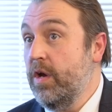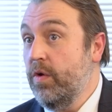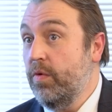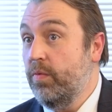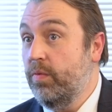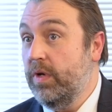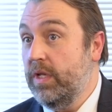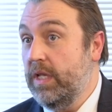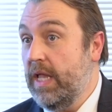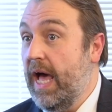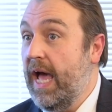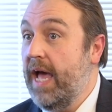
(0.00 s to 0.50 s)

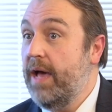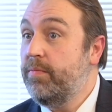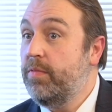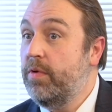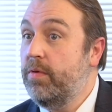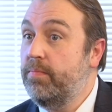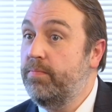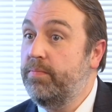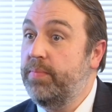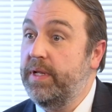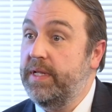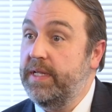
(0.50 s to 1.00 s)

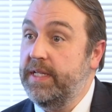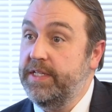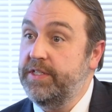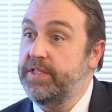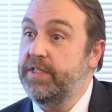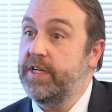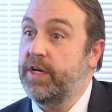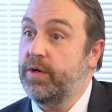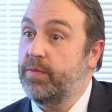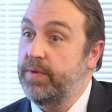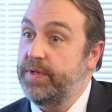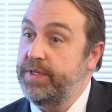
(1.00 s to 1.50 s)
reliable
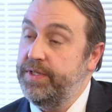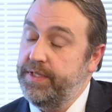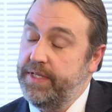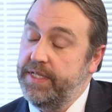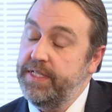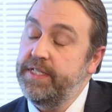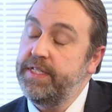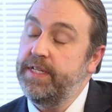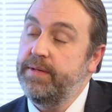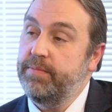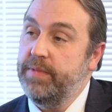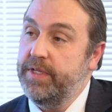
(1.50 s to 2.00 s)

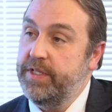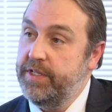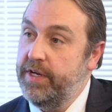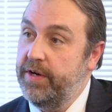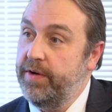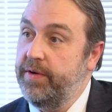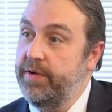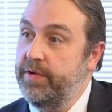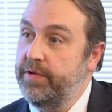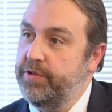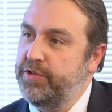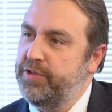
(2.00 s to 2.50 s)
ballistic-resistant
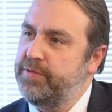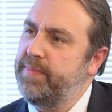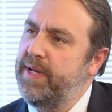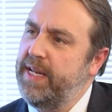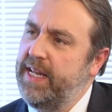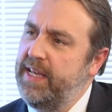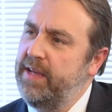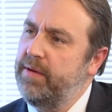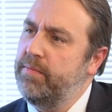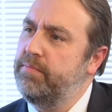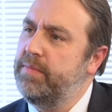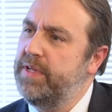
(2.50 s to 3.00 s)
materials,
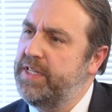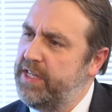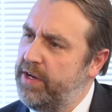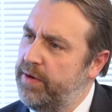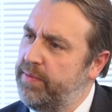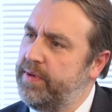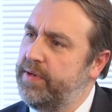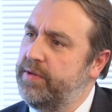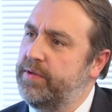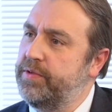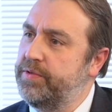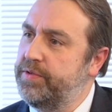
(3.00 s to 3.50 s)
meaning
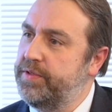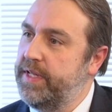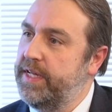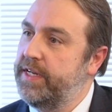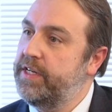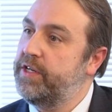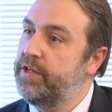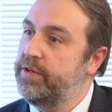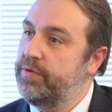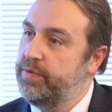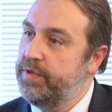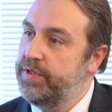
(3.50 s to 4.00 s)
materials
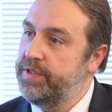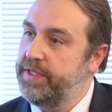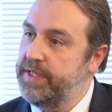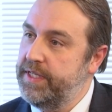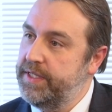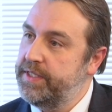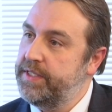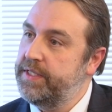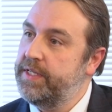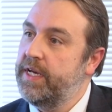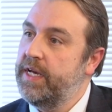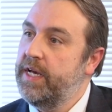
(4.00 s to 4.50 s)
that could
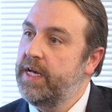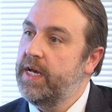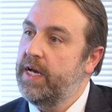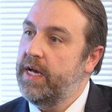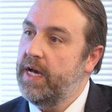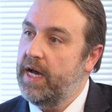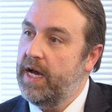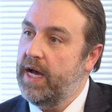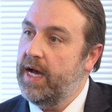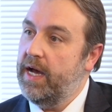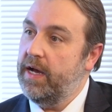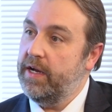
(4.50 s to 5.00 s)
resist
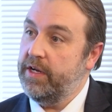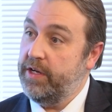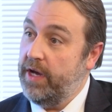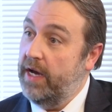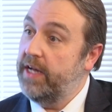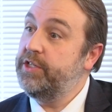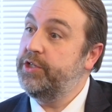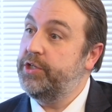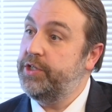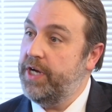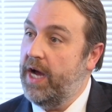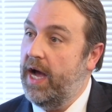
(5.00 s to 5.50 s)

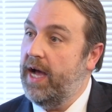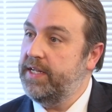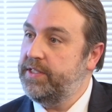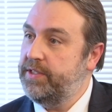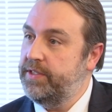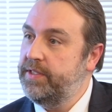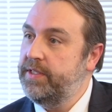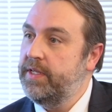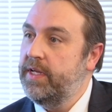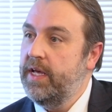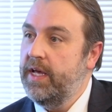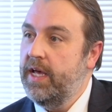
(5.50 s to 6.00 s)

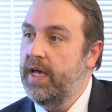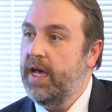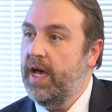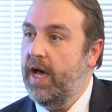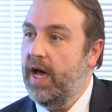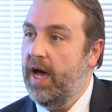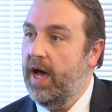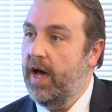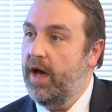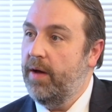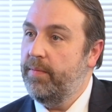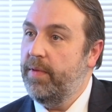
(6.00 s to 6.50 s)
gunshots,
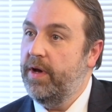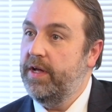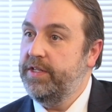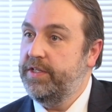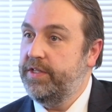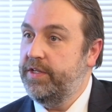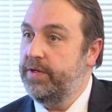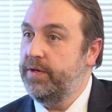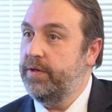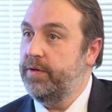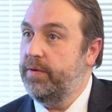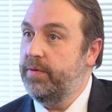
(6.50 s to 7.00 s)

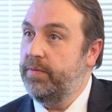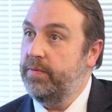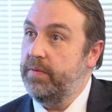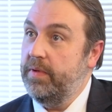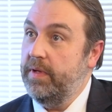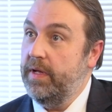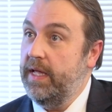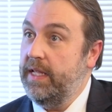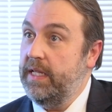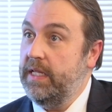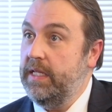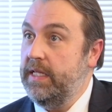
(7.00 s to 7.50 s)
until
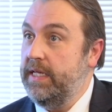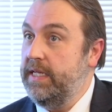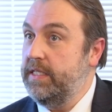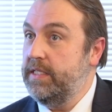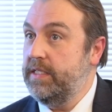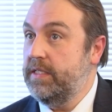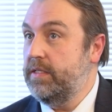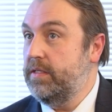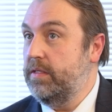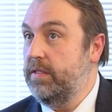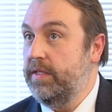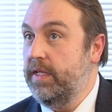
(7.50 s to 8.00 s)
at
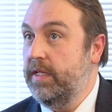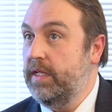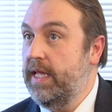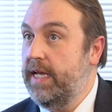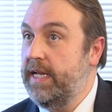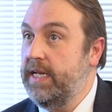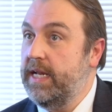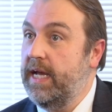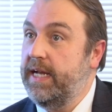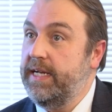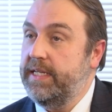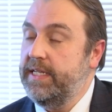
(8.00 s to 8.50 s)
least the
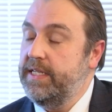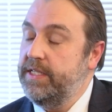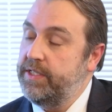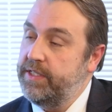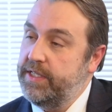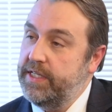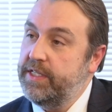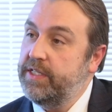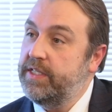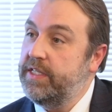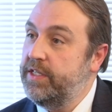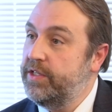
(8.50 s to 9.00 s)
late
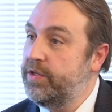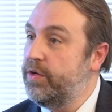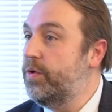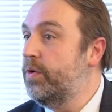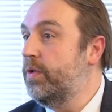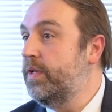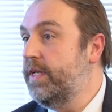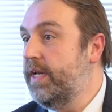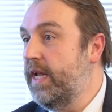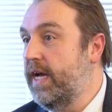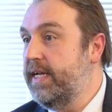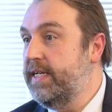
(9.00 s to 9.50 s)
1960s,
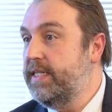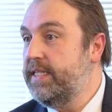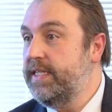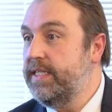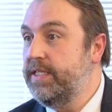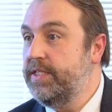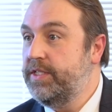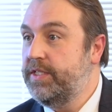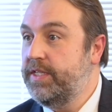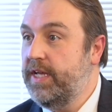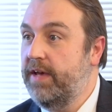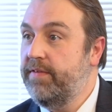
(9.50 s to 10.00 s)
early
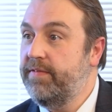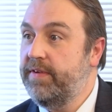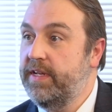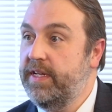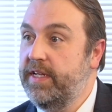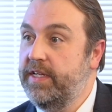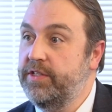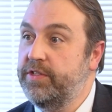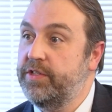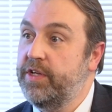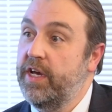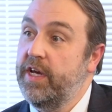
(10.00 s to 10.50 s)

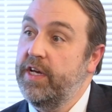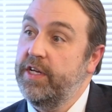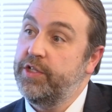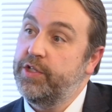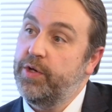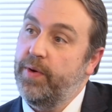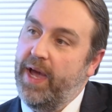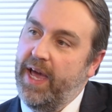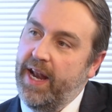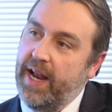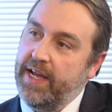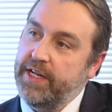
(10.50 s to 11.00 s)
1970s.
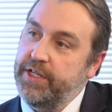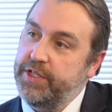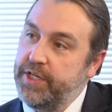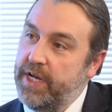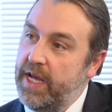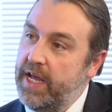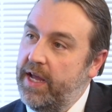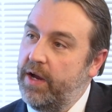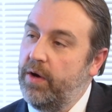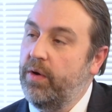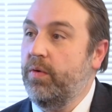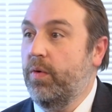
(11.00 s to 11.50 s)
So
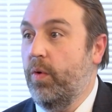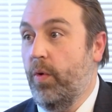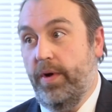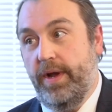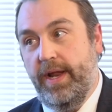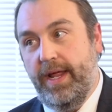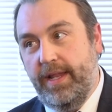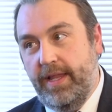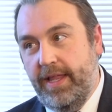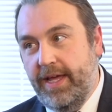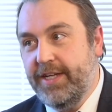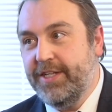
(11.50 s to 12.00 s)
NIJ, or
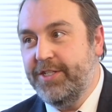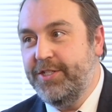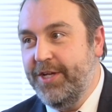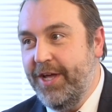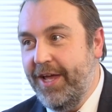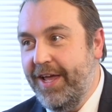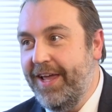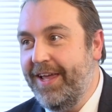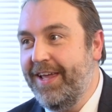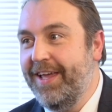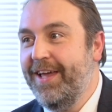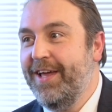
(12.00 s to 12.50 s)

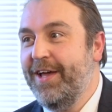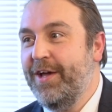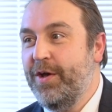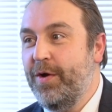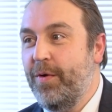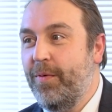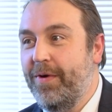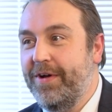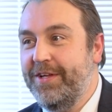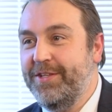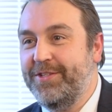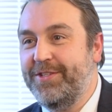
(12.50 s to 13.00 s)
NILECJ,
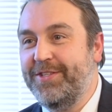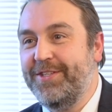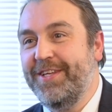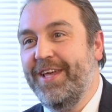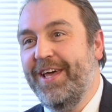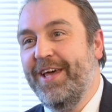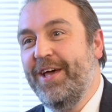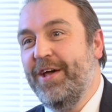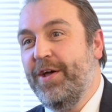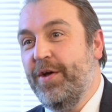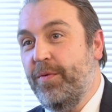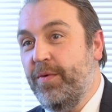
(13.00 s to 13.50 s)

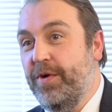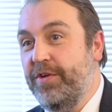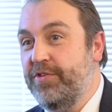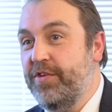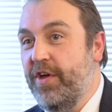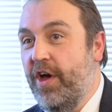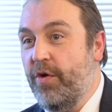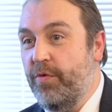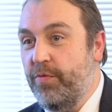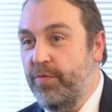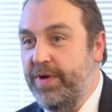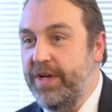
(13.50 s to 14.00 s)
was
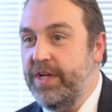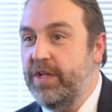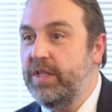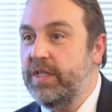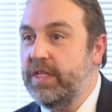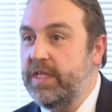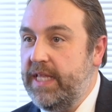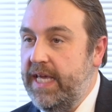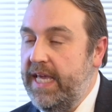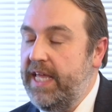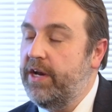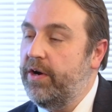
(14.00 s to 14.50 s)
a real
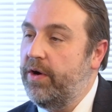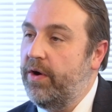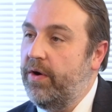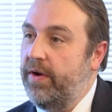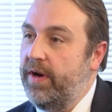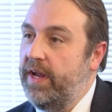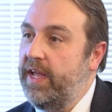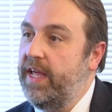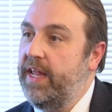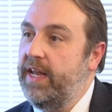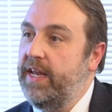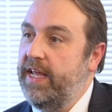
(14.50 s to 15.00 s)

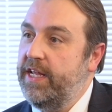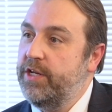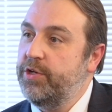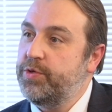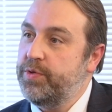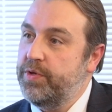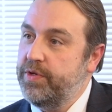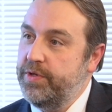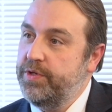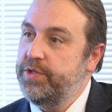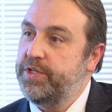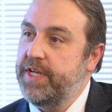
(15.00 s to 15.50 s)
leader in
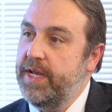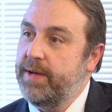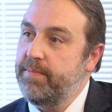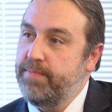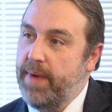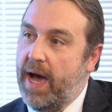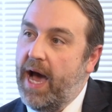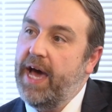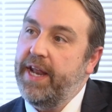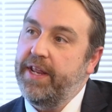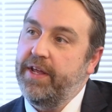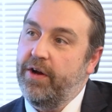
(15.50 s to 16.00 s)
introducing
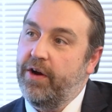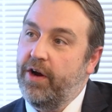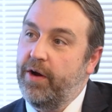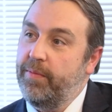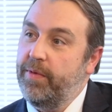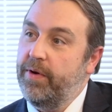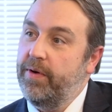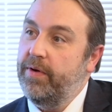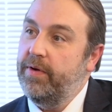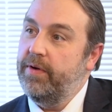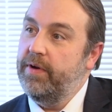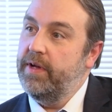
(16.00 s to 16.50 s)
body
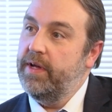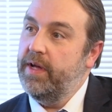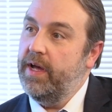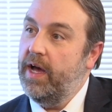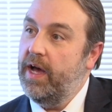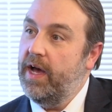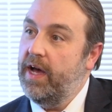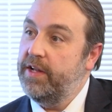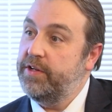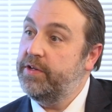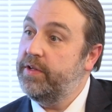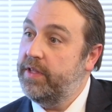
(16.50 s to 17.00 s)
armor
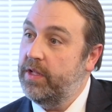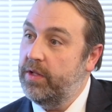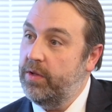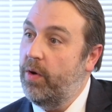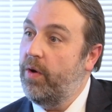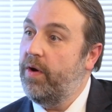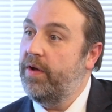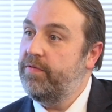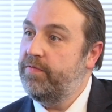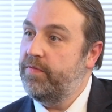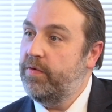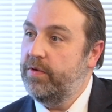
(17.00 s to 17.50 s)
to the
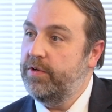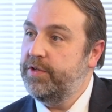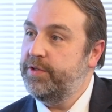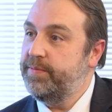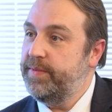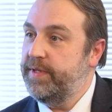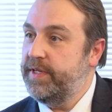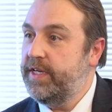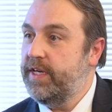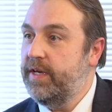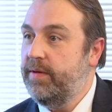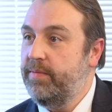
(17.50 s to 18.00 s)
law
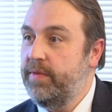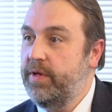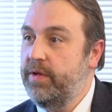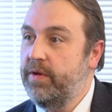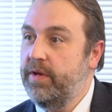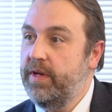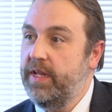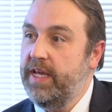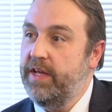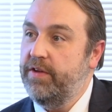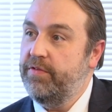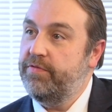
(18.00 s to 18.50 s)
enforcement
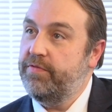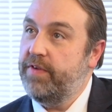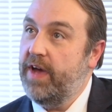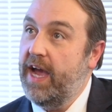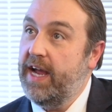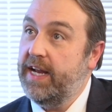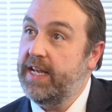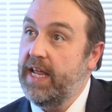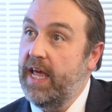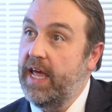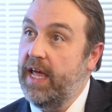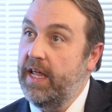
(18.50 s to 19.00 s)
community. In
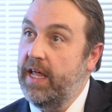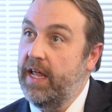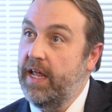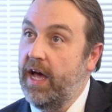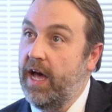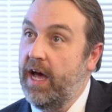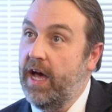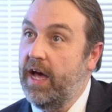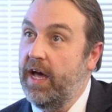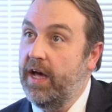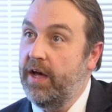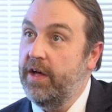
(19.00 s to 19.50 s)
fact,
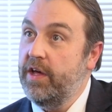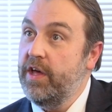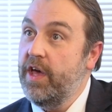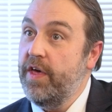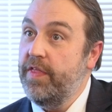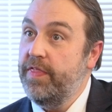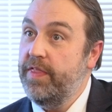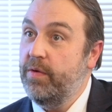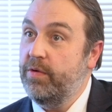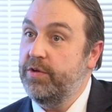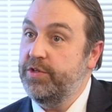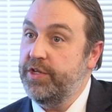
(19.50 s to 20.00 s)

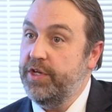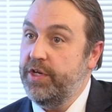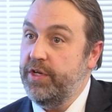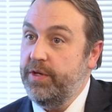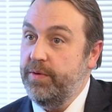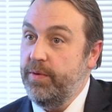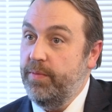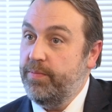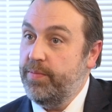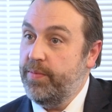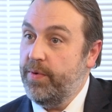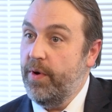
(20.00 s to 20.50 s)
there was a
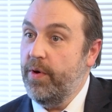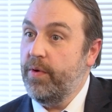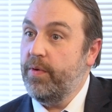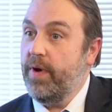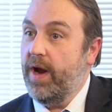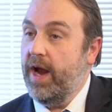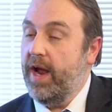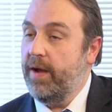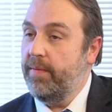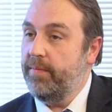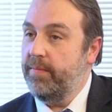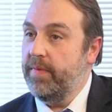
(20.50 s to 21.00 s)

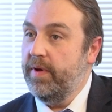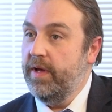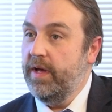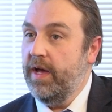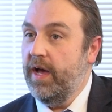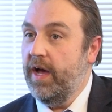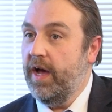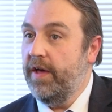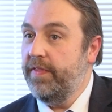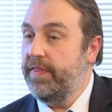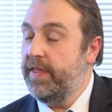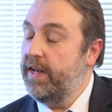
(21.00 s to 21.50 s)
program
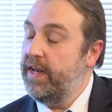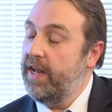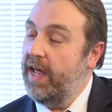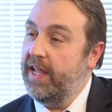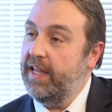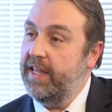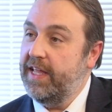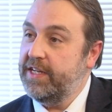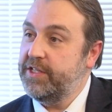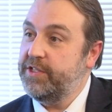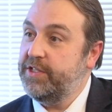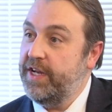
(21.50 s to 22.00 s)
that
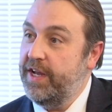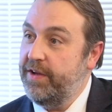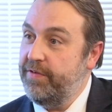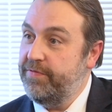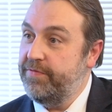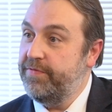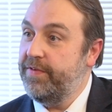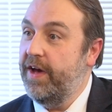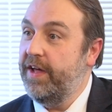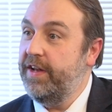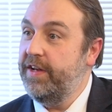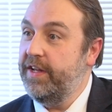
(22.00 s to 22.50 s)
NILECJ
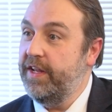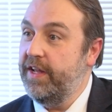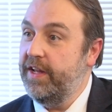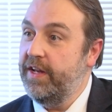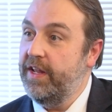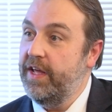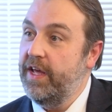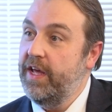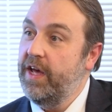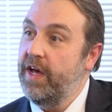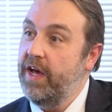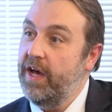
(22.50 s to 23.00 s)

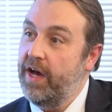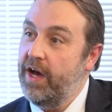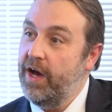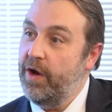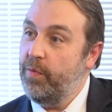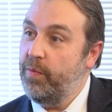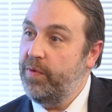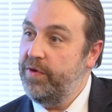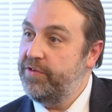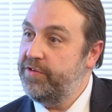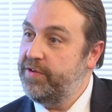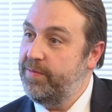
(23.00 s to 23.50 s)
funded
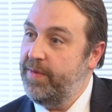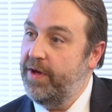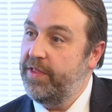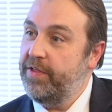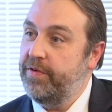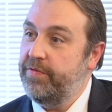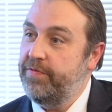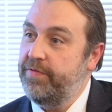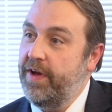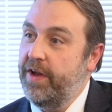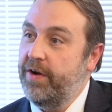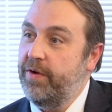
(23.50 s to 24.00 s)
with some
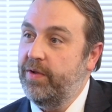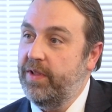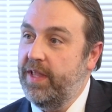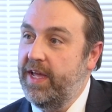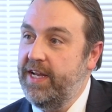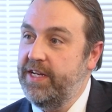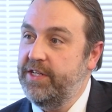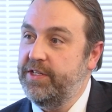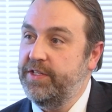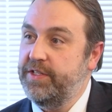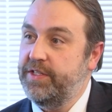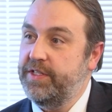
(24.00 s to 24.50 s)
other federal
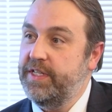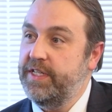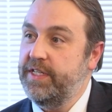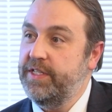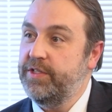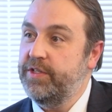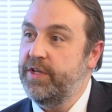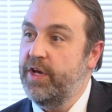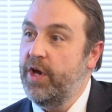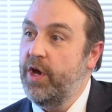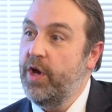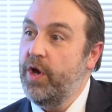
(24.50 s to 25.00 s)

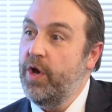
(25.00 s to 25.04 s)
agencies